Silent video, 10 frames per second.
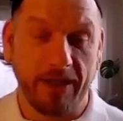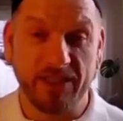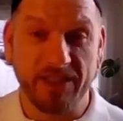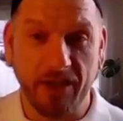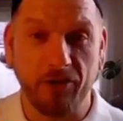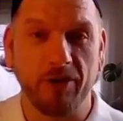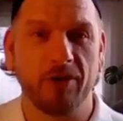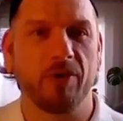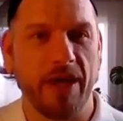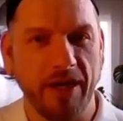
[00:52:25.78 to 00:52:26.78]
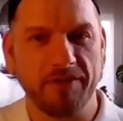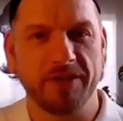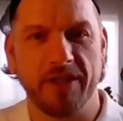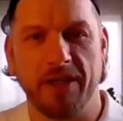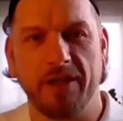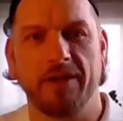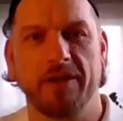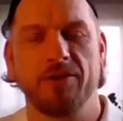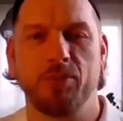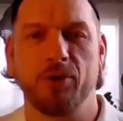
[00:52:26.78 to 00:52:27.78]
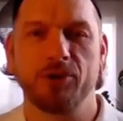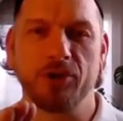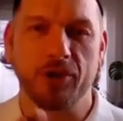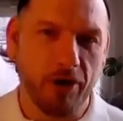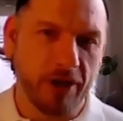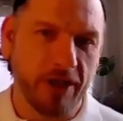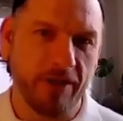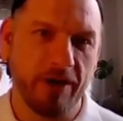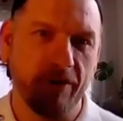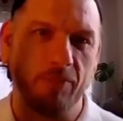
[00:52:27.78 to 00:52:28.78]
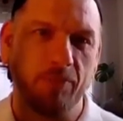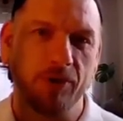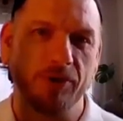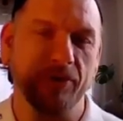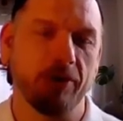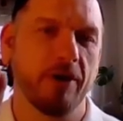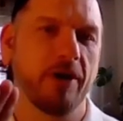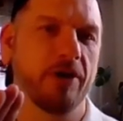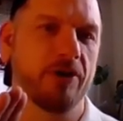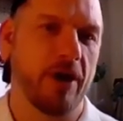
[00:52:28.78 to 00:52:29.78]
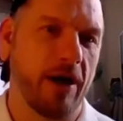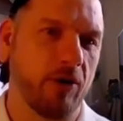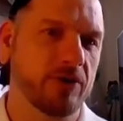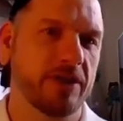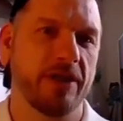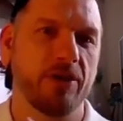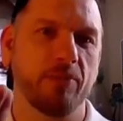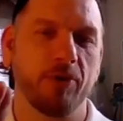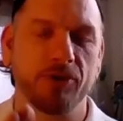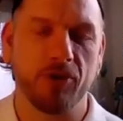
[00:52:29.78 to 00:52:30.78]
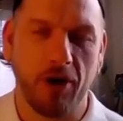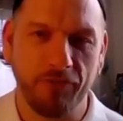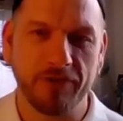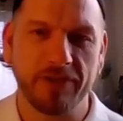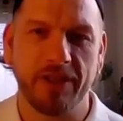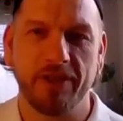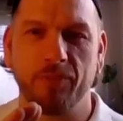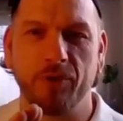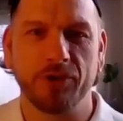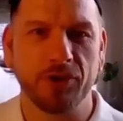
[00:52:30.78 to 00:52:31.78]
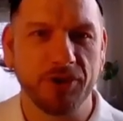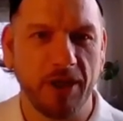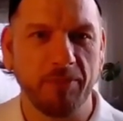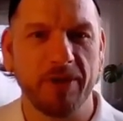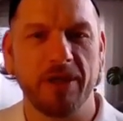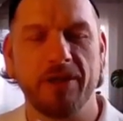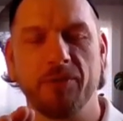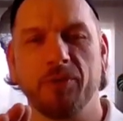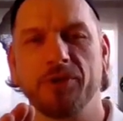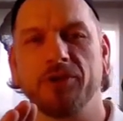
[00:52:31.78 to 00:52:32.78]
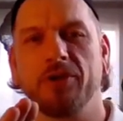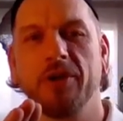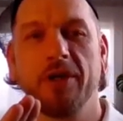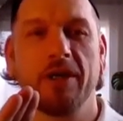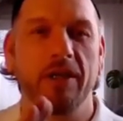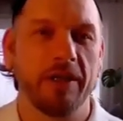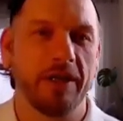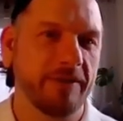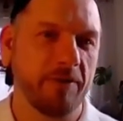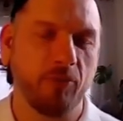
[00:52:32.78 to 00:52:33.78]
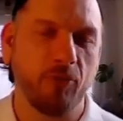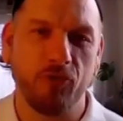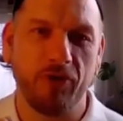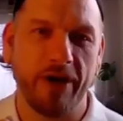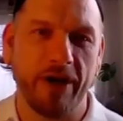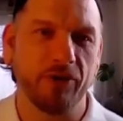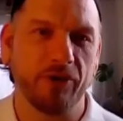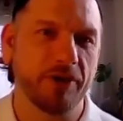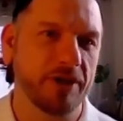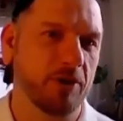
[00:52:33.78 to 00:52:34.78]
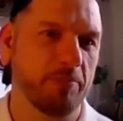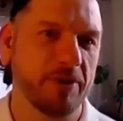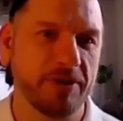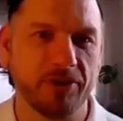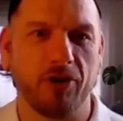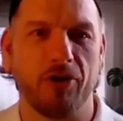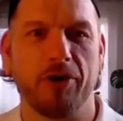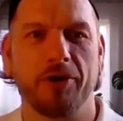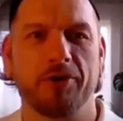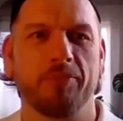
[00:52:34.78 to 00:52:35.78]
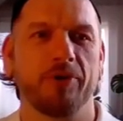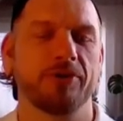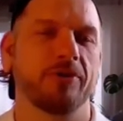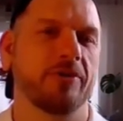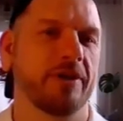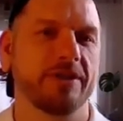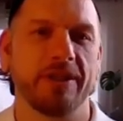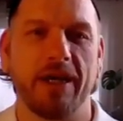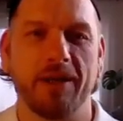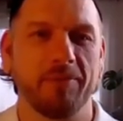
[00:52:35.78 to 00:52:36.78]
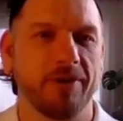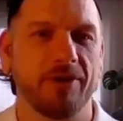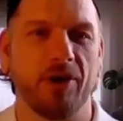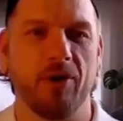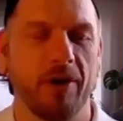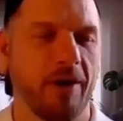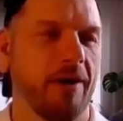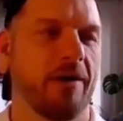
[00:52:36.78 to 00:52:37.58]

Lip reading: like a sticker with NFC in it, you put your car key there, you put your house key, you put your office key, you put your gym key, you put your LinkedIn profile, your digital business card, you put your this and that, you know,